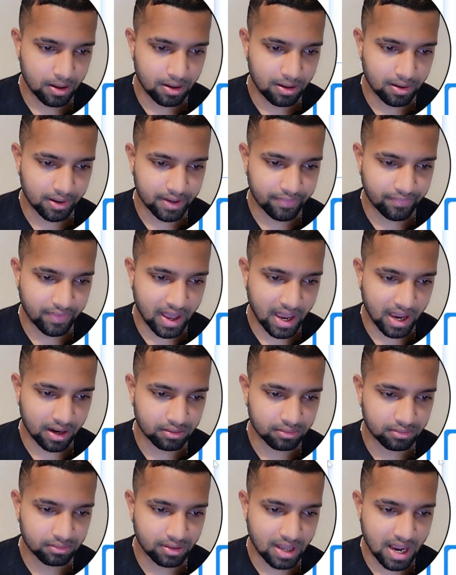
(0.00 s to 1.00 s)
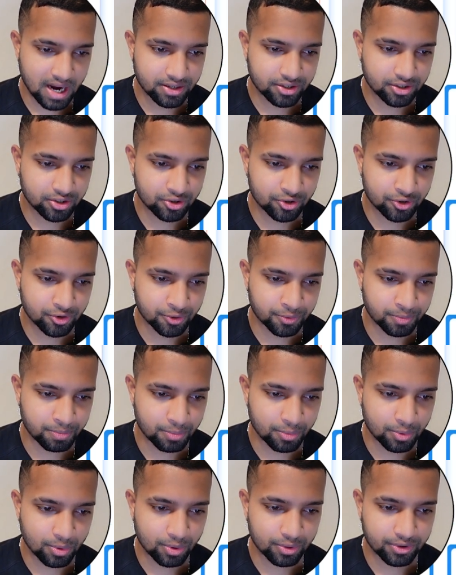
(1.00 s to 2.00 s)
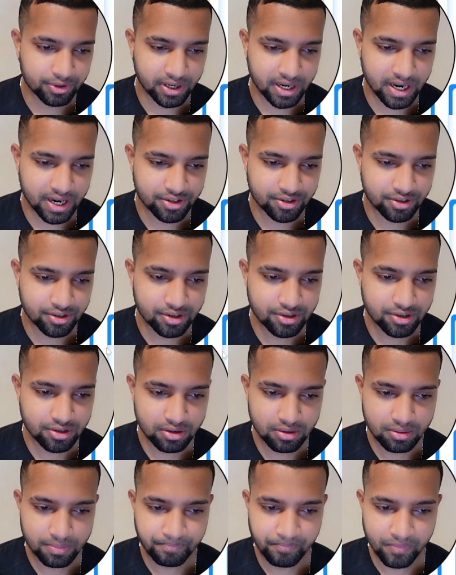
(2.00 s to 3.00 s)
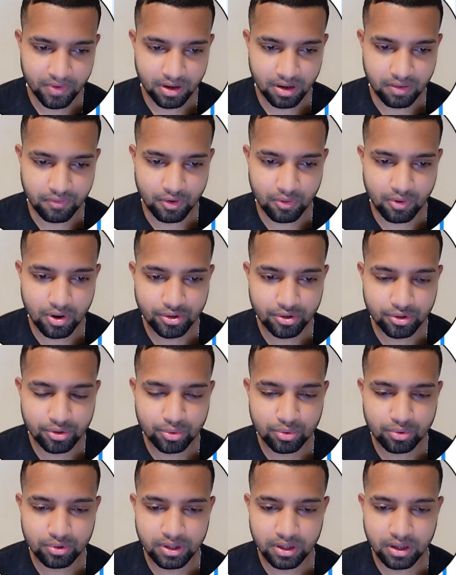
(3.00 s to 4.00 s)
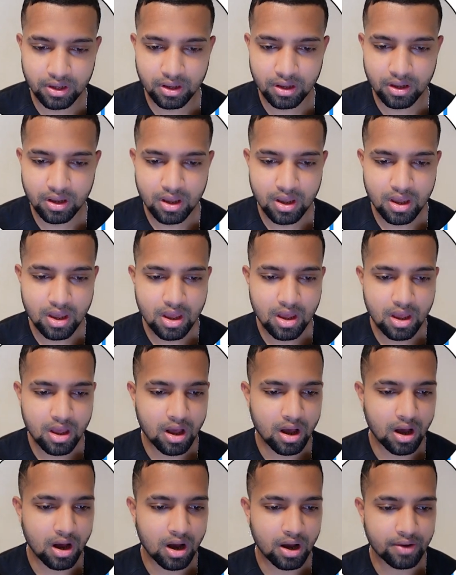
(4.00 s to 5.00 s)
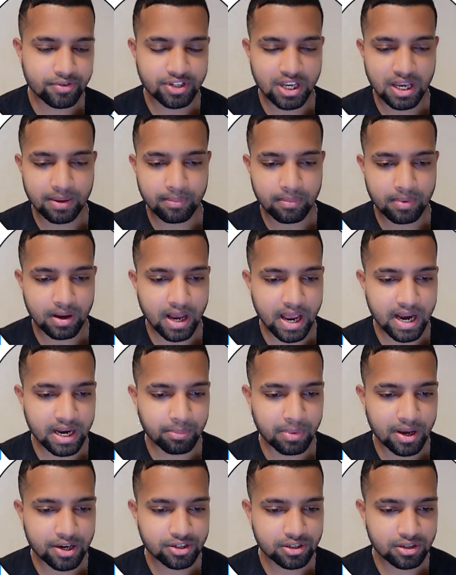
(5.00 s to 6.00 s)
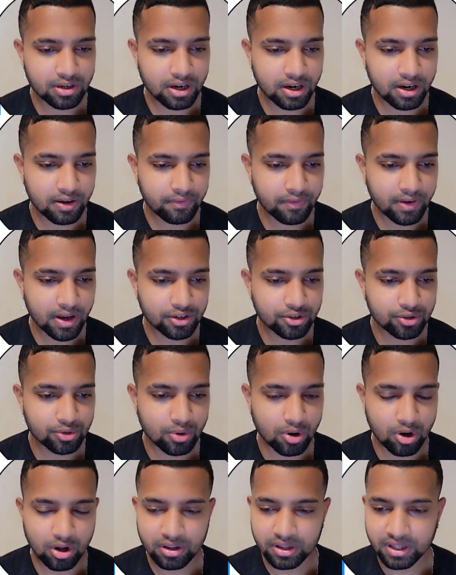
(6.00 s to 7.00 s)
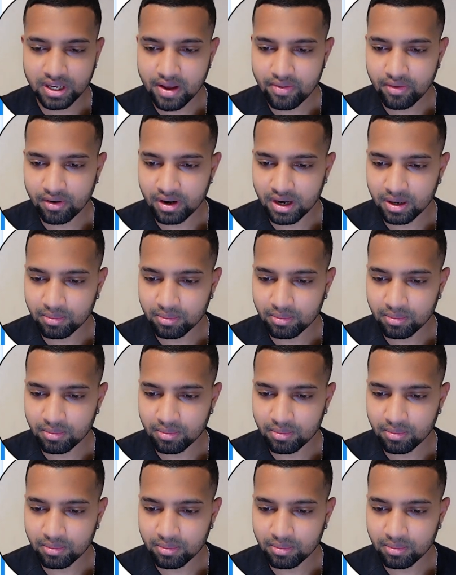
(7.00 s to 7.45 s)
Look at that. That's smooth transition. If you want to do the same animation and effect to all the other